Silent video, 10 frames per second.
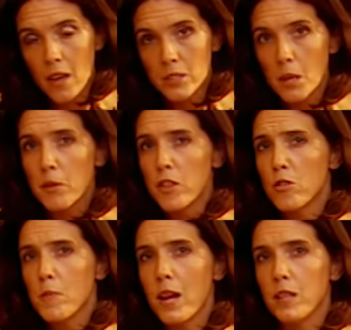Some of the
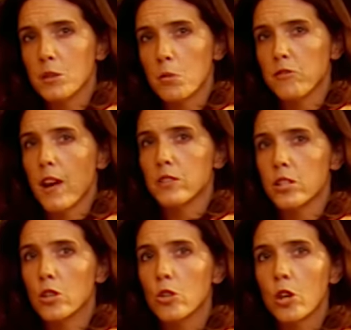remains were found
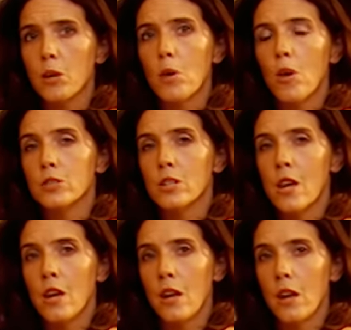in a cooking pot,
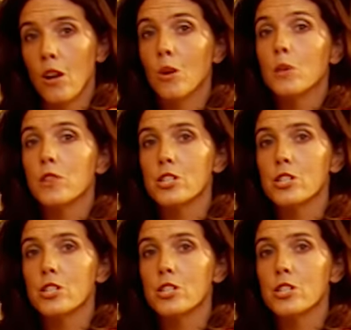along with the